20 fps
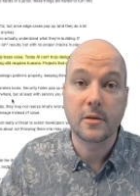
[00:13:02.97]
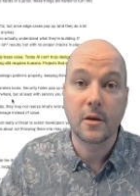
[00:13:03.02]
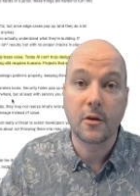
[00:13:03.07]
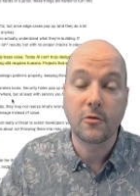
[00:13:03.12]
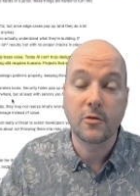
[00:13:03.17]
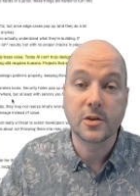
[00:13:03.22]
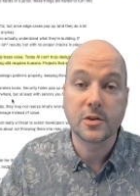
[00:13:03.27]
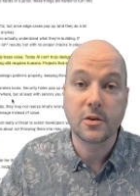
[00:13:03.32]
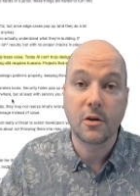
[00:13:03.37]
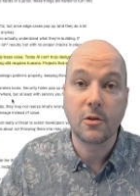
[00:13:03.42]
the
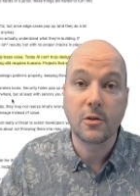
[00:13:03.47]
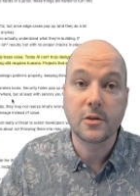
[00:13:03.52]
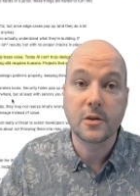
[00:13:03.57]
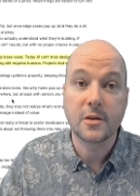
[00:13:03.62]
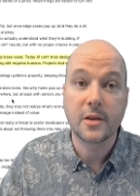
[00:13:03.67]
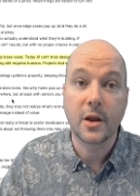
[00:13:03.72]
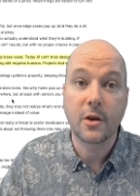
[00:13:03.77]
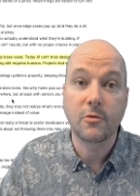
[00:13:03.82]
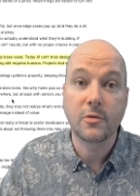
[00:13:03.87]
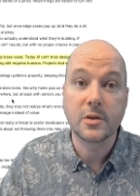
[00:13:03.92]

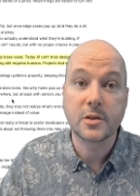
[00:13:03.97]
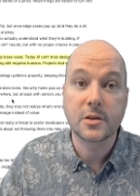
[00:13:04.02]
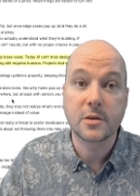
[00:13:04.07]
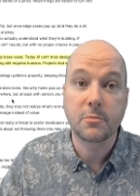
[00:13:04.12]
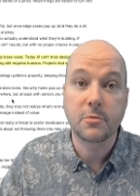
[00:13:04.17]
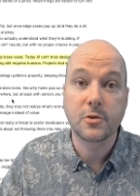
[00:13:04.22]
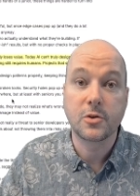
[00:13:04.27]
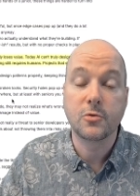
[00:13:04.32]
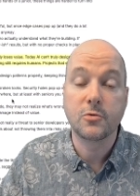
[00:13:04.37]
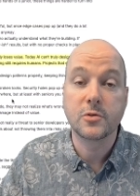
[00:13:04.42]
result, they risk
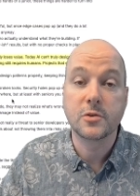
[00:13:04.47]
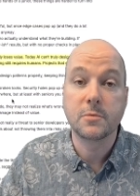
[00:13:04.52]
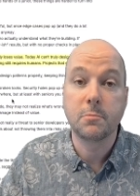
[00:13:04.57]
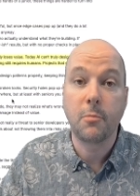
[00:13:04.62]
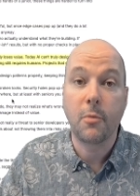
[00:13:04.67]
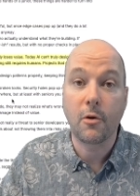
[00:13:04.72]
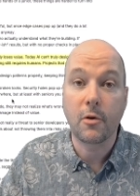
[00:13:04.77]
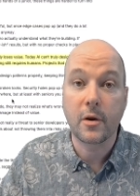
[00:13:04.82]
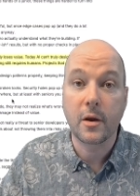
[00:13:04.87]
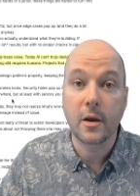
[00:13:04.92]
produce
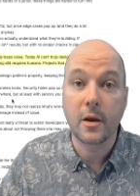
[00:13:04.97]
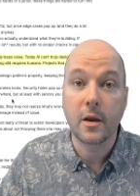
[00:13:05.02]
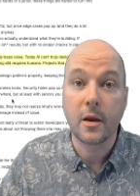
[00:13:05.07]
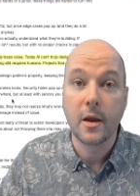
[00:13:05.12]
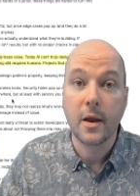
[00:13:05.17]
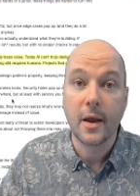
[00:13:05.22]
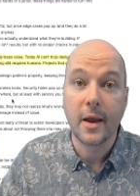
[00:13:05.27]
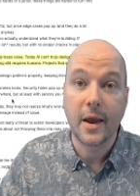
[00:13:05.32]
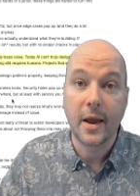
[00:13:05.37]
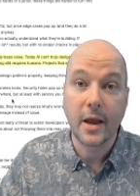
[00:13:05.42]
buggy,
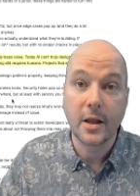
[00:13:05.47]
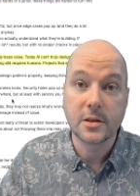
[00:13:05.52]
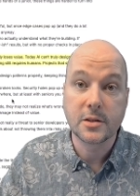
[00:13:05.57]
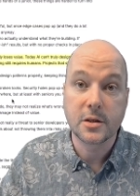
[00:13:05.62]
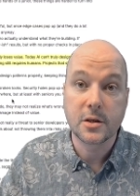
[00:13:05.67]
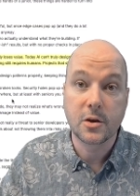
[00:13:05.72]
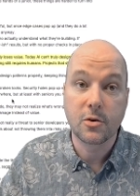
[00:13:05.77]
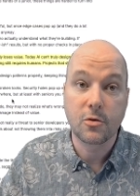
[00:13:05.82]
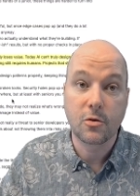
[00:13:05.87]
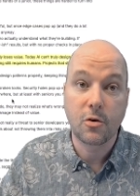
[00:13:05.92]

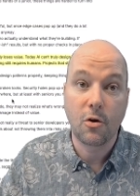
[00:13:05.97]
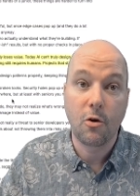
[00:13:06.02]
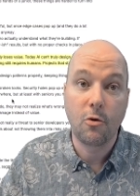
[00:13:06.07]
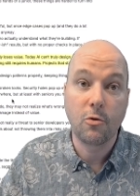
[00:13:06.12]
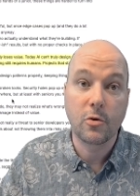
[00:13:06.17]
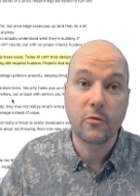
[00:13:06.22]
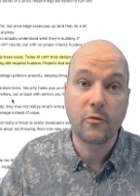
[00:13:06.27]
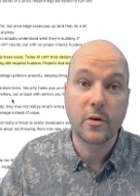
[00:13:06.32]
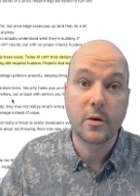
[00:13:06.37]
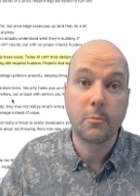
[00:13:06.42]
insecure
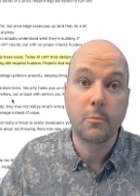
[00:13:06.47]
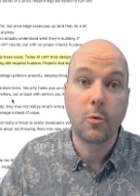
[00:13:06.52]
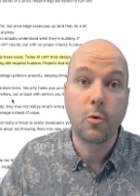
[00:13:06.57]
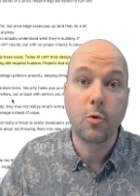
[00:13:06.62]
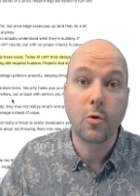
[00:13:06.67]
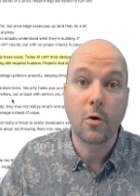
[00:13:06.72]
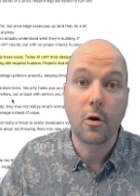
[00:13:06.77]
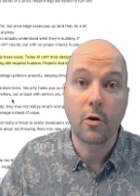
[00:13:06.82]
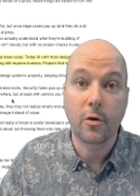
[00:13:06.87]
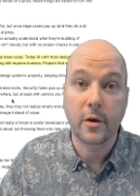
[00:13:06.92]
code with
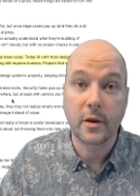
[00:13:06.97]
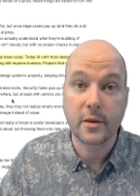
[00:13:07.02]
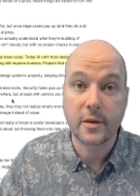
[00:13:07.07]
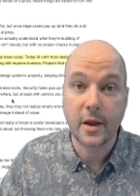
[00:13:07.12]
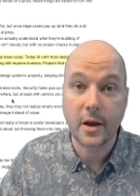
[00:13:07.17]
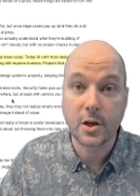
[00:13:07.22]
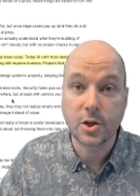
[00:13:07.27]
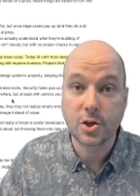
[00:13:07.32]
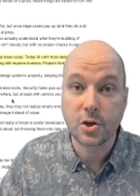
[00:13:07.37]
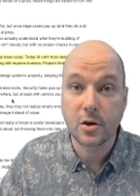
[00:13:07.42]
poor
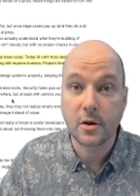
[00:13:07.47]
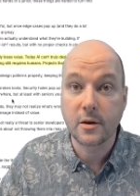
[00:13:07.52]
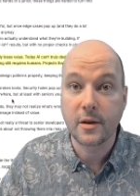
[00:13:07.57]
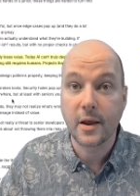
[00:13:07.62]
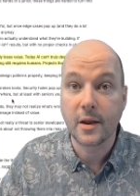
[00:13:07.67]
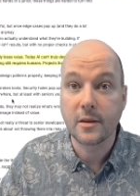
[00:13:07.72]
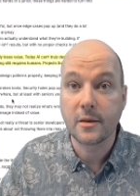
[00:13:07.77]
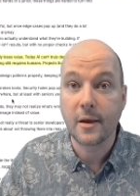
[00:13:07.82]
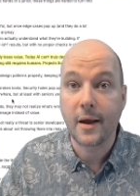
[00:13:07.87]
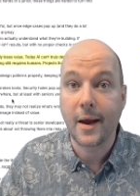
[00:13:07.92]
architecture
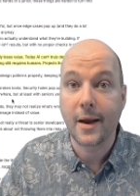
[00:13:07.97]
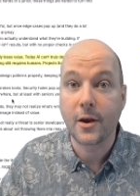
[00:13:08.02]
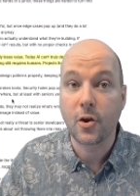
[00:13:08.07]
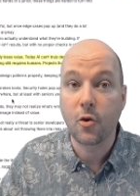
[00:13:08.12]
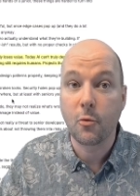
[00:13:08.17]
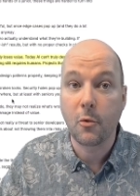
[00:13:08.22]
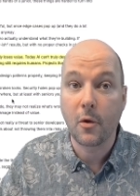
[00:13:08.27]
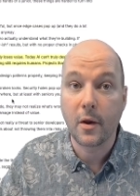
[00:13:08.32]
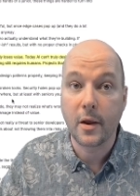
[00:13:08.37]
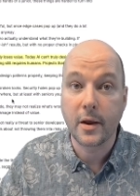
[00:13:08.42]
that
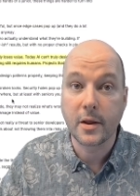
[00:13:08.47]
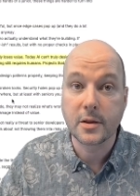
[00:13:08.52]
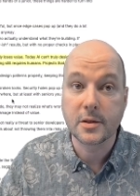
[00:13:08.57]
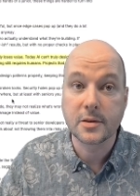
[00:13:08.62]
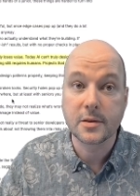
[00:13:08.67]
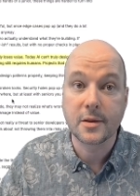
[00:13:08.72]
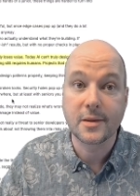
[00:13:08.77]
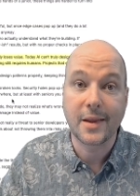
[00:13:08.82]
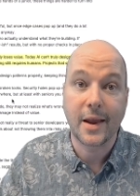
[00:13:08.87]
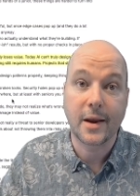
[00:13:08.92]

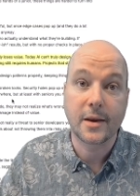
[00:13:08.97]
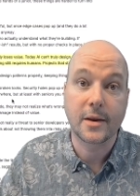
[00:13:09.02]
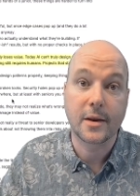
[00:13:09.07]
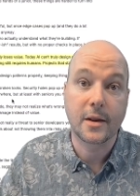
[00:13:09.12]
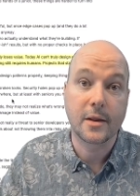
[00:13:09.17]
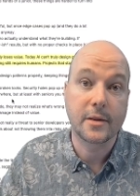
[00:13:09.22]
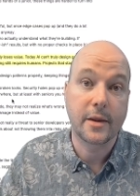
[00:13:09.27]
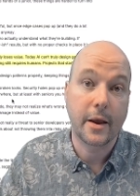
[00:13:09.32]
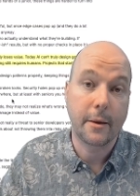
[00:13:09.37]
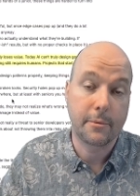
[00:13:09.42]
accumulates
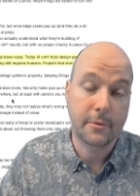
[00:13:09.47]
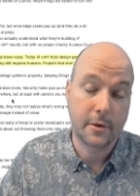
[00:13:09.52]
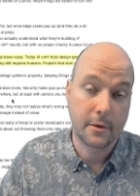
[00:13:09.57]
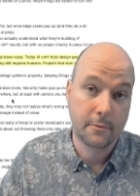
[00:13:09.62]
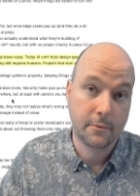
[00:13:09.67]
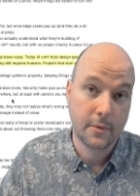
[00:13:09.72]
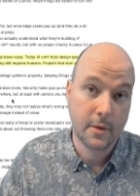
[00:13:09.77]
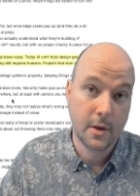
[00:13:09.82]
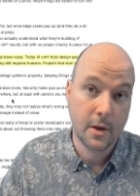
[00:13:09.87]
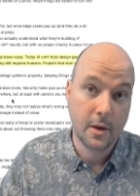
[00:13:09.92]
technical debt.
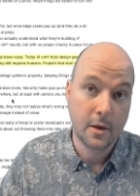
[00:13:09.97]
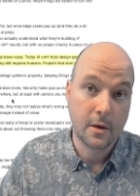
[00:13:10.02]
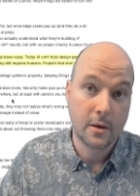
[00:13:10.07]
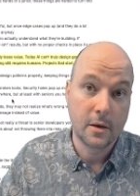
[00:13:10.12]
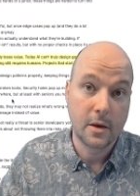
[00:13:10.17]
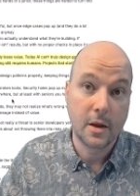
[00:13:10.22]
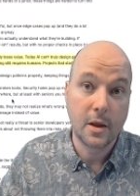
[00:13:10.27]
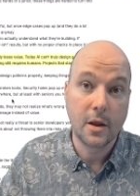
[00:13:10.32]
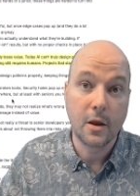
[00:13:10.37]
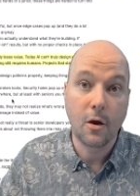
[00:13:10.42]

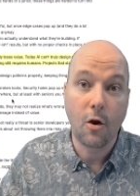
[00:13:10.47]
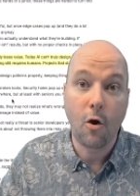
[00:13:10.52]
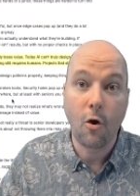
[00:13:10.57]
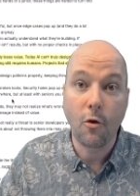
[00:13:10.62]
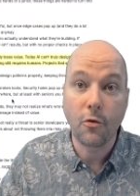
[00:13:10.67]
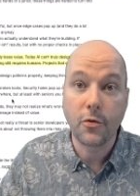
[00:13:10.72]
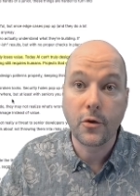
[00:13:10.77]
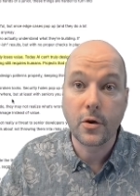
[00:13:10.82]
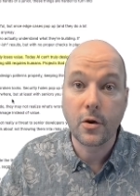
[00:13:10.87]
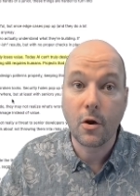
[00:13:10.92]
The
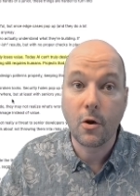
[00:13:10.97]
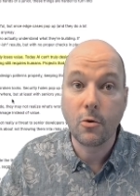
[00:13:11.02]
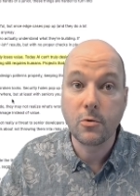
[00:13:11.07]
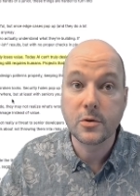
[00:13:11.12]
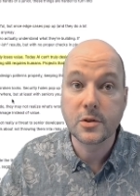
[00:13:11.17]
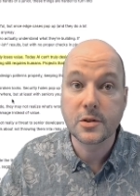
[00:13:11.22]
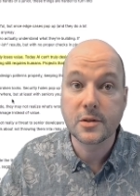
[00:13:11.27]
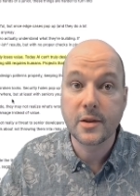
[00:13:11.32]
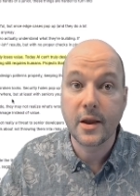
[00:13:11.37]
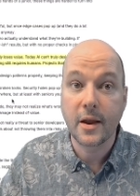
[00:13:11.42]
author
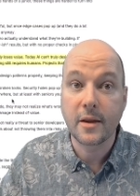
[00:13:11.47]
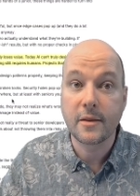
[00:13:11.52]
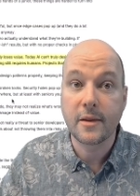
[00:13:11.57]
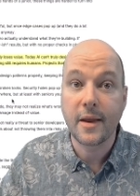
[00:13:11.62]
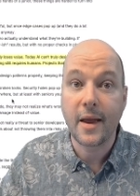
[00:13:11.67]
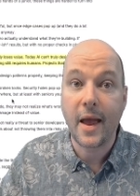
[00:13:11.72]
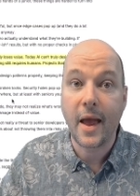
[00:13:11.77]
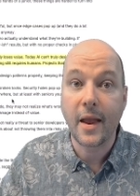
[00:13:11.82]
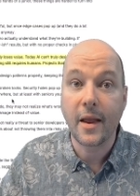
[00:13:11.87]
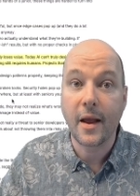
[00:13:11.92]
notes
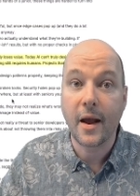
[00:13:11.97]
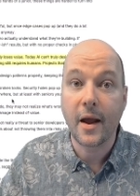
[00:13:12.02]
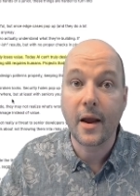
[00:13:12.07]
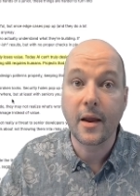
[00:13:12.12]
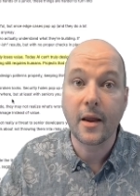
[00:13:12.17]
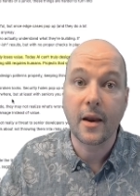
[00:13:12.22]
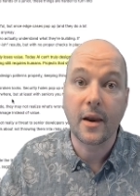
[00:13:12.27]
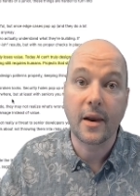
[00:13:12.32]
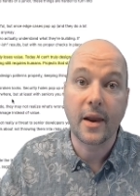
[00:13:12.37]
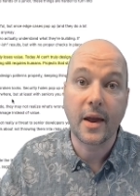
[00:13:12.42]
that
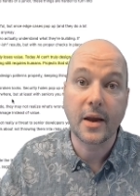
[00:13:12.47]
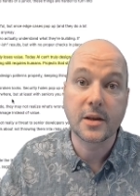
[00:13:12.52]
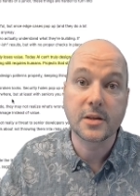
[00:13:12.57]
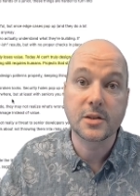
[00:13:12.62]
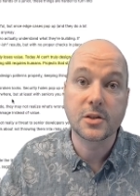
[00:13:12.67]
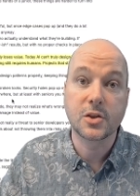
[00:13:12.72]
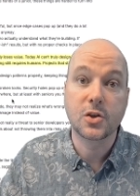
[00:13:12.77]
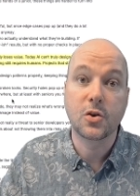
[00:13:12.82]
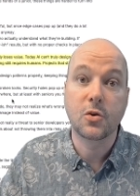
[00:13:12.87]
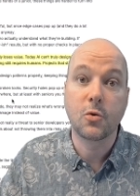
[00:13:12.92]
AI
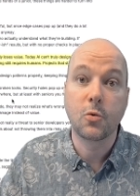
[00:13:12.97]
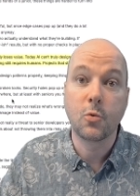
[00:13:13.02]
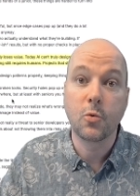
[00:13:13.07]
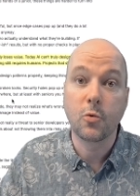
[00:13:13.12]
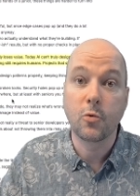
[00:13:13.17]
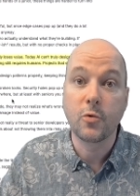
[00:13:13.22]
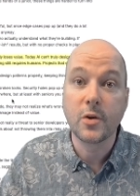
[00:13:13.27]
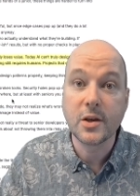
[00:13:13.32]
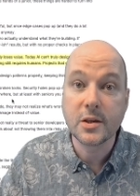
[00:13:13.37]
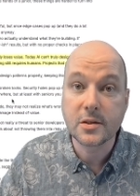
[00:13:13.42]
lacks true
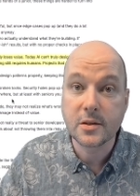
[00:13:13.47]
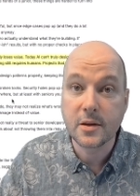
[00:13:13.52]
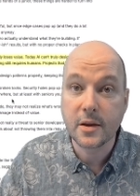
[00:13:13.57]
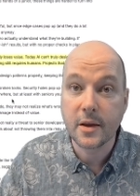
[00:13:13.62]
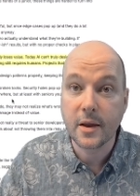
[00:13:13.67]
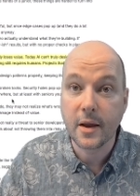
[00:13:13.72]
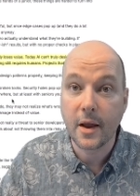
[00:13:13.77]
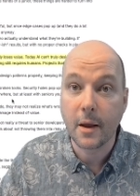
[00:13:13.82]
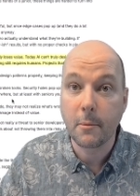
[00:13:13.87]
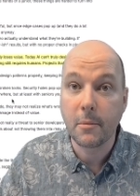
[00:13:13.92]

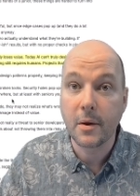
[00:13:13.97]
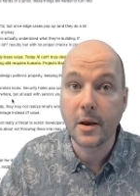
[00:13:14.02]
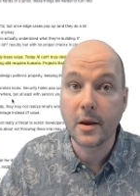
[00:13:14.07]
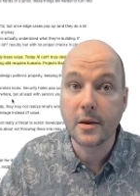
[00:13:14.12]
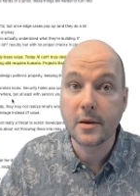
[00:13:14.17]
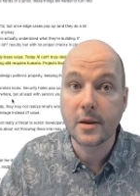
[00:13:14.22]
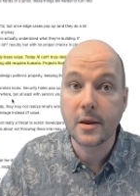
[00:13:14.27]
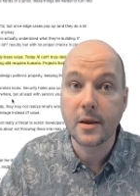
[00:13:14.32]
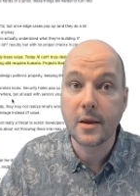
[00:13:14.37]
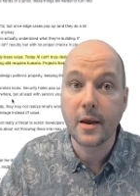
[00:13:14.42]
reasoning
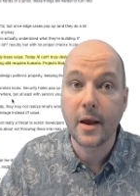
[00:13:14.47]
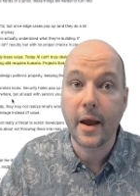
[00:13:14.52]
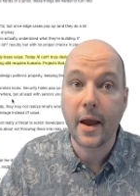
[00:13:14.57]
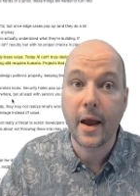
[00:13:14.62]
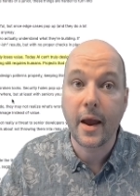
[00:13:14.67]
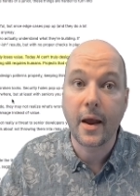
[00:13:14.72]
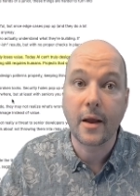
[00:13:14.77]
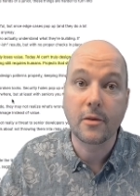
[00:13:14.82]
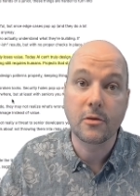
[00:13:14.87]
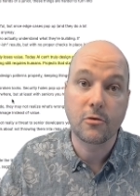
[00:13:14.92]
ability
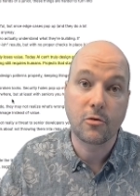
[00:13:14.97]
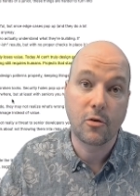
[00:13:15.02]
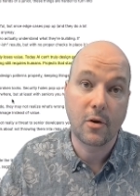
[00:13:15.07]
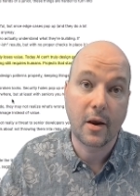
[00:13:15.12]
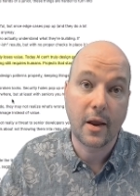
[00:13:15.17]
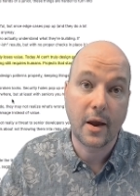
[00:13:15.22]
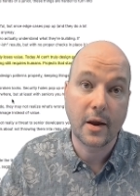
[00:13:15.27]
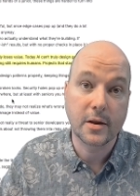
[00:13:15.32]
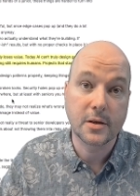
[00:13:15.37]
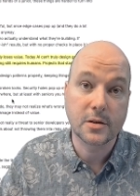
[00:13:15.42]
and
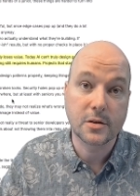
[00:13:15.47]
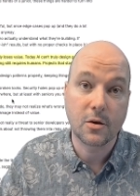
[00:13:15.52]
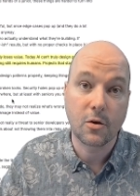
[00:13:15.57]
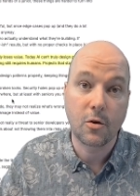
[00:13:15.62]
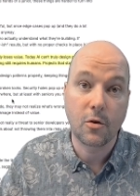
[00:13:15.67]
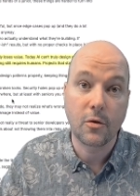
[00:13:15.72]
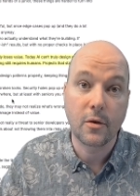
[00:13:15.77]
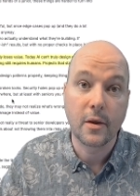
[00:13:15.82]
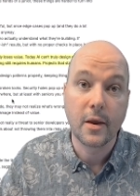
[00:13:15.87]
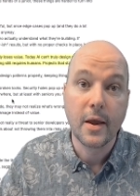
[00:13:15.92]
relies
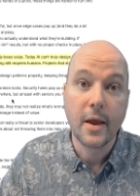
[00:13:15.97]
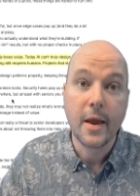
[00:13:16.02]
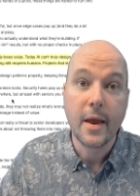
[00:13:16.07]
on